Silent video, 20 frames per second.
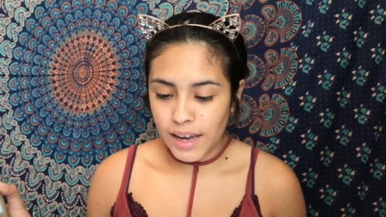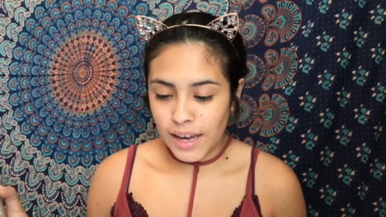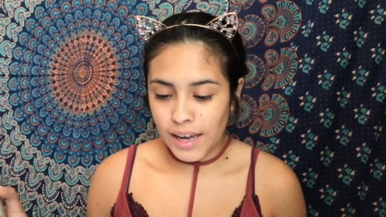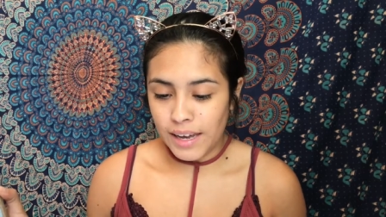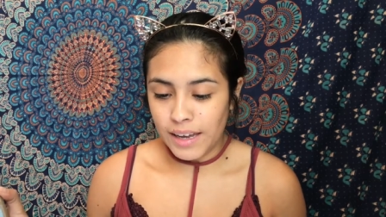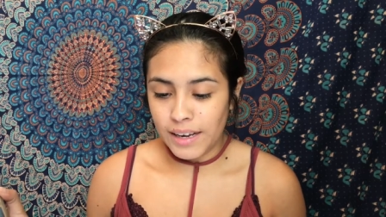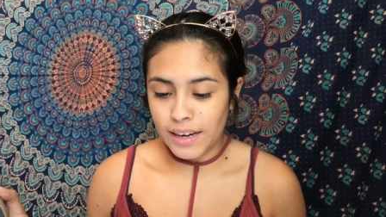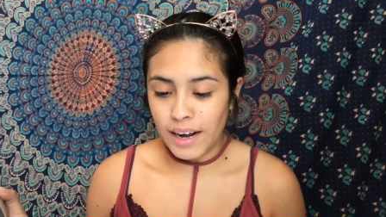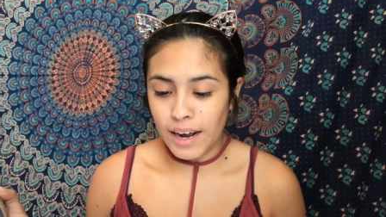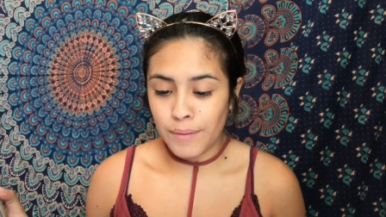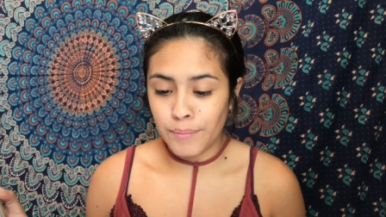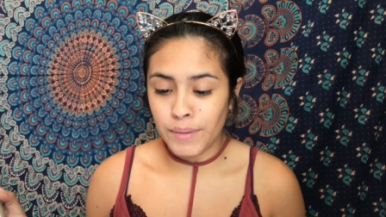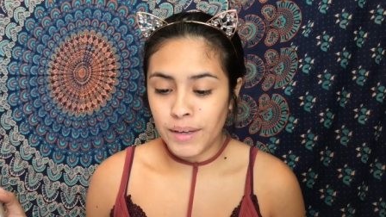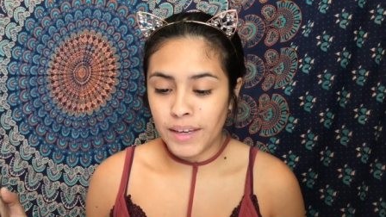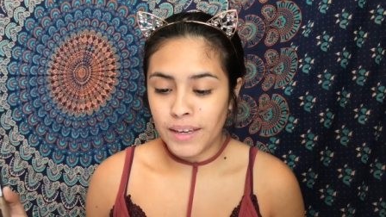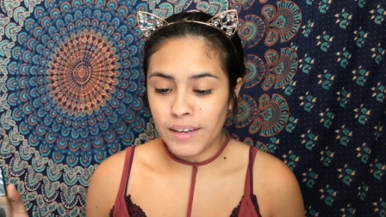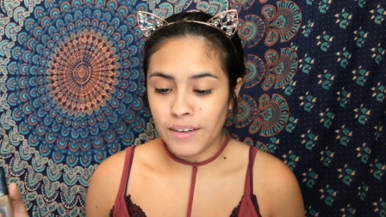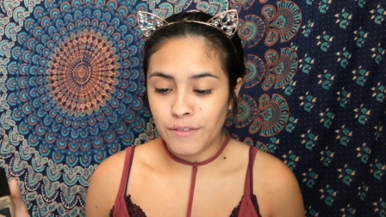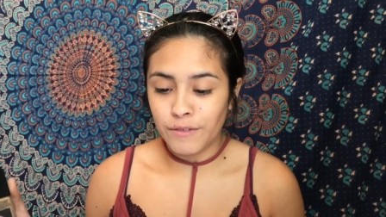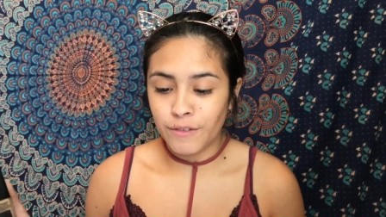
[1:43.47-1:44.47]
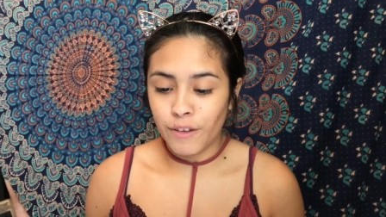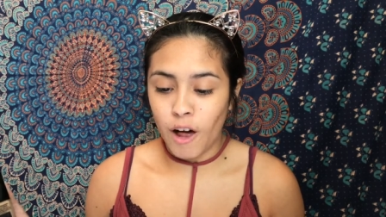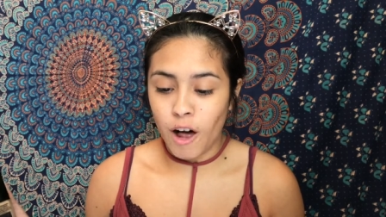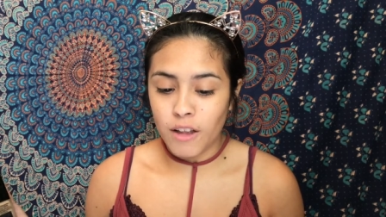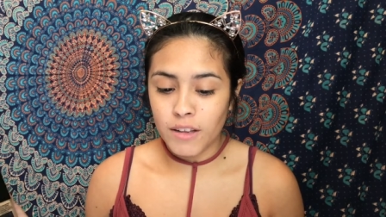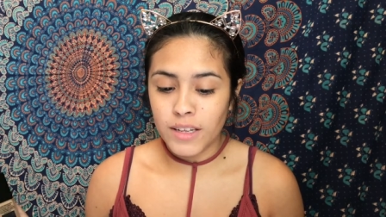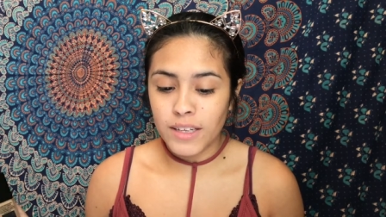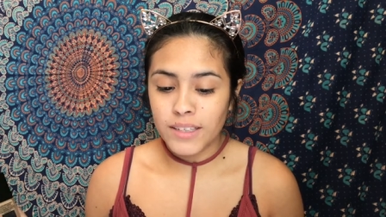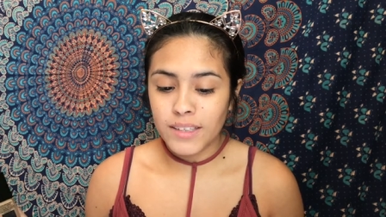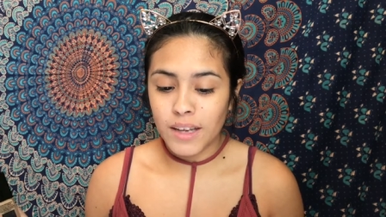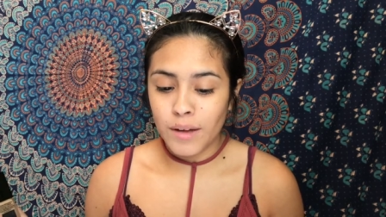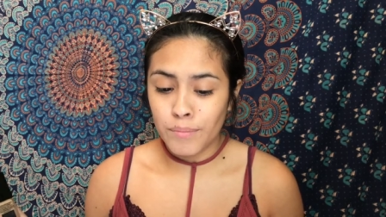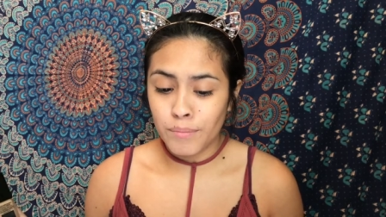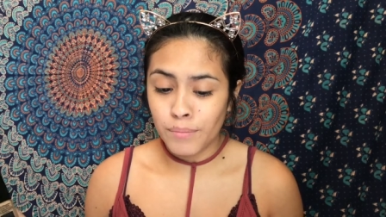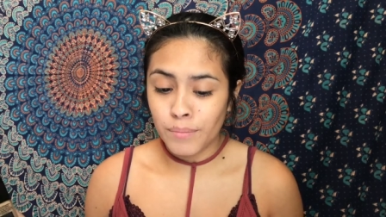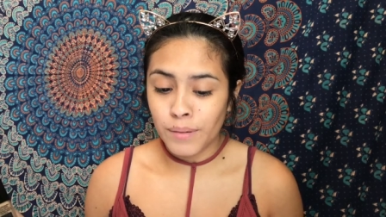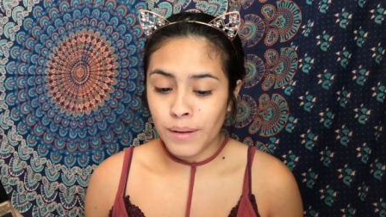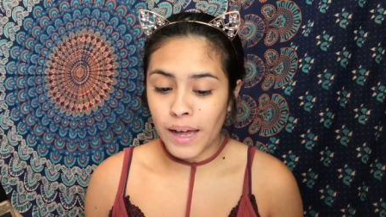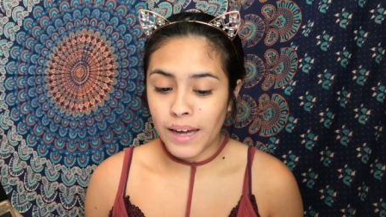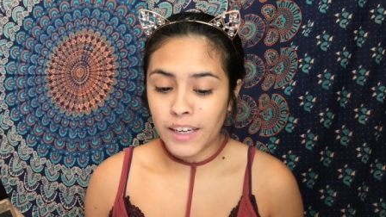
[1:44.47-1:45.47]
And I mean, flawless
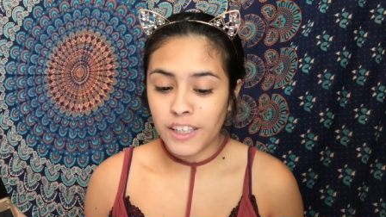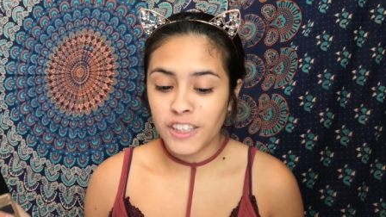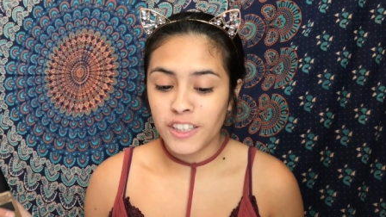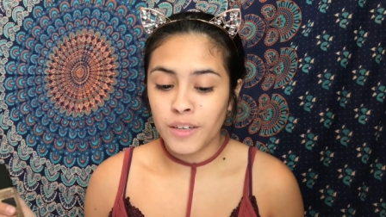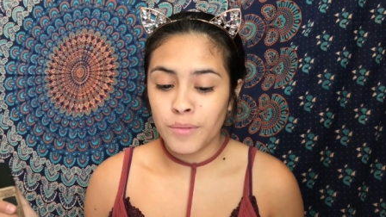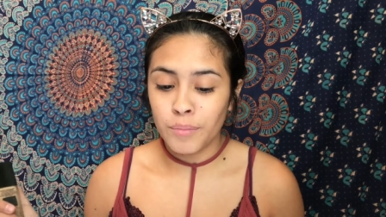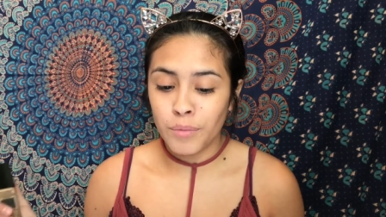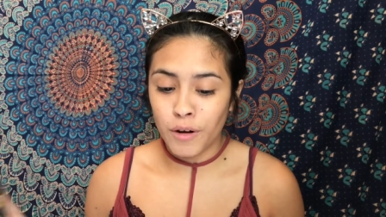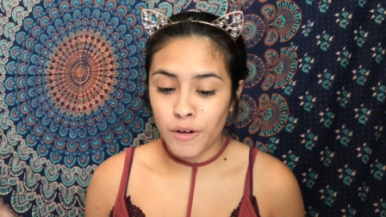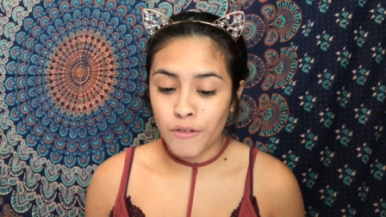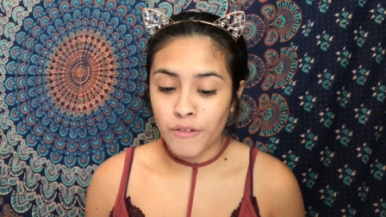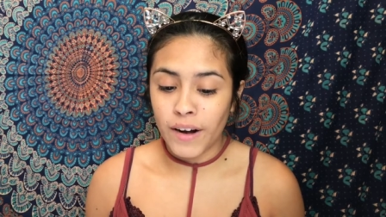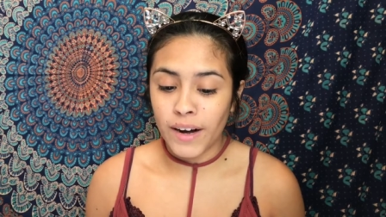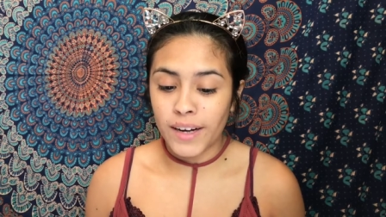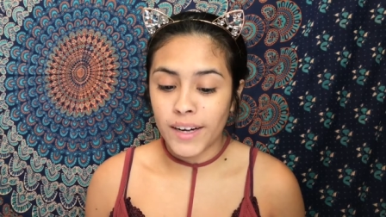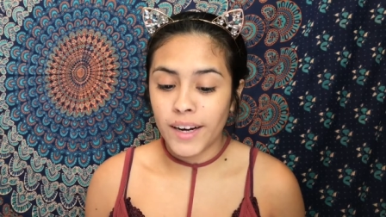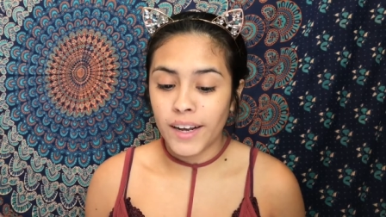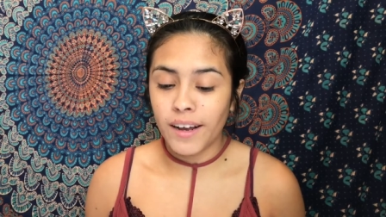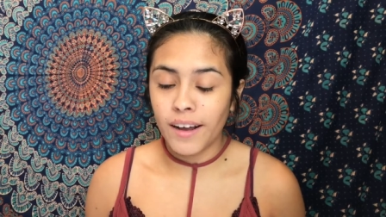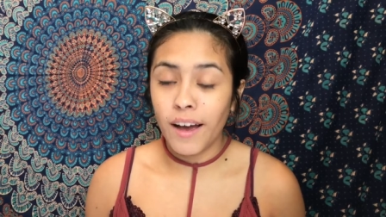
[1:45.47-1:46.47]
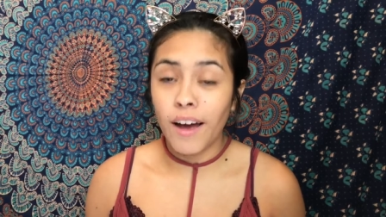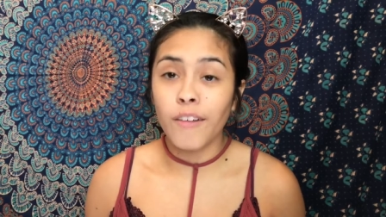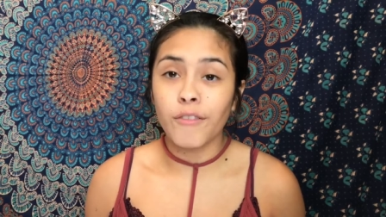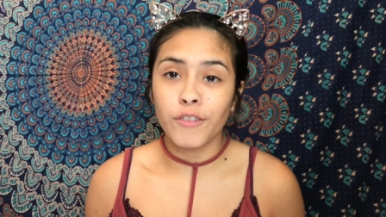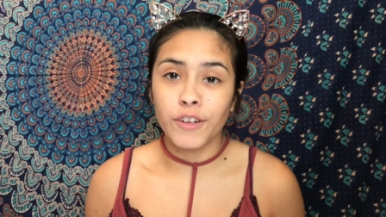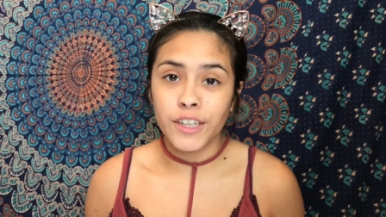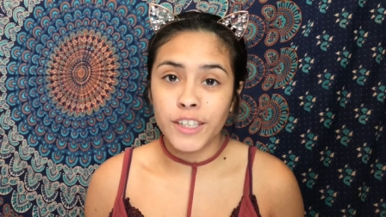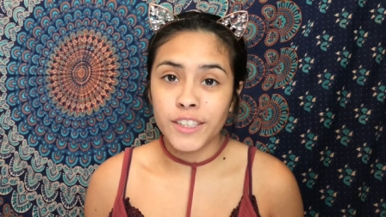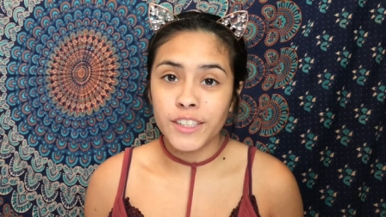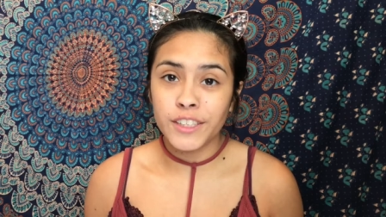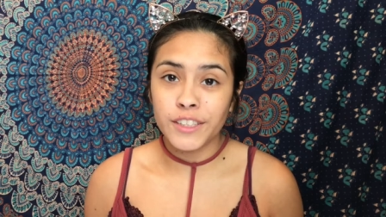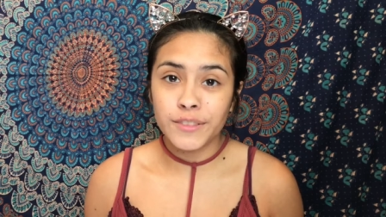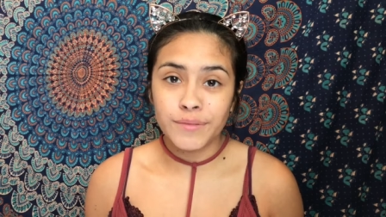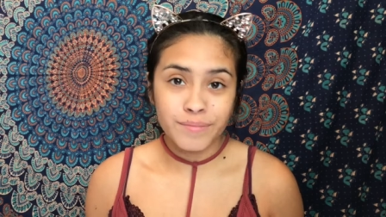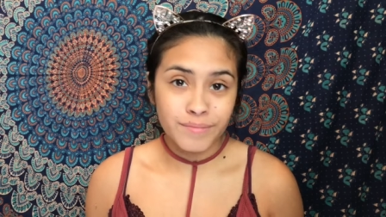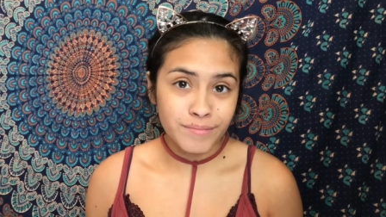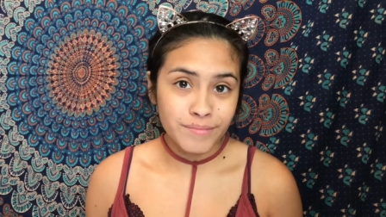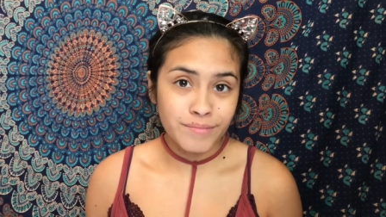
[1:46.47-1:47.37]
complexion, perfecting coverage.